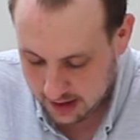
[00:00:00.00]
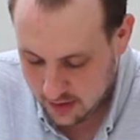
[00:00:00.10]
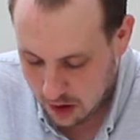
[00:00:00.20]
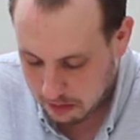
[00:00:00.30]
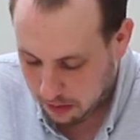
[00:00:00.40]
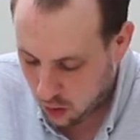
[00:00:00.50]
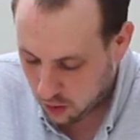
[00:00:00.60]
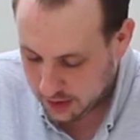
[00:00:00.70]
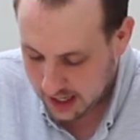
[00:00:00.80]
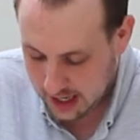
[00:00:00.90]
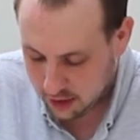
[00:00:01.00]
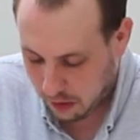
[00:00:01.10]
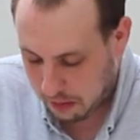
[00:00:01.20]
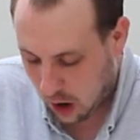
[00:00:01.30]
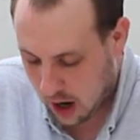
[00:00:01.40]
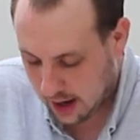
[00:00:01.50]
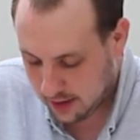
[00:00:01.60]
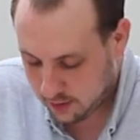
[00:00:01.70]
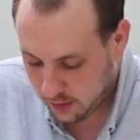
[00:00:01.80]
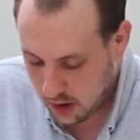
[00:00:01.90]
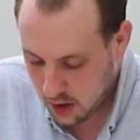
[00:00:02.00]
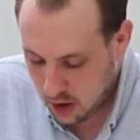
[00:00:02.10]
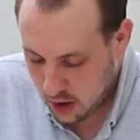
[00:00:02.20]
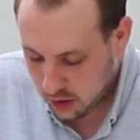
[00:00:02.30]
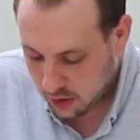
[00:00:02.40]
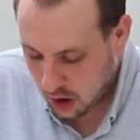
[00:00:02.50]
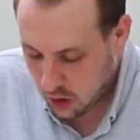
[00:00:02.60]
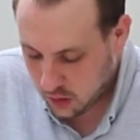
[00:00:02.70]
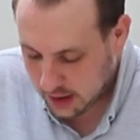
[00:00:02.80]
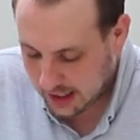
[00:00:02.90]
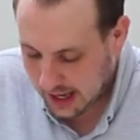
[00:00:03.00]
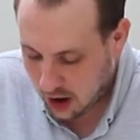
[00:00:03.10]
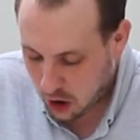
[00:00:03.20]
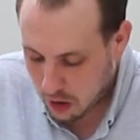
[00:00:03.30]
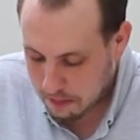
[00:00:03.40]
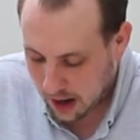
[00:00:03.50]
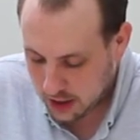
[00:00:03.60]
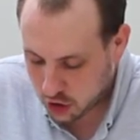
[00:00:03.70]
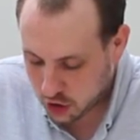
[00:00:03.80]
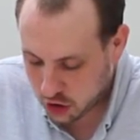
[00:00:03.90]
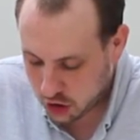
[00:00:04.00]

in their bold enterprise. So to get her punished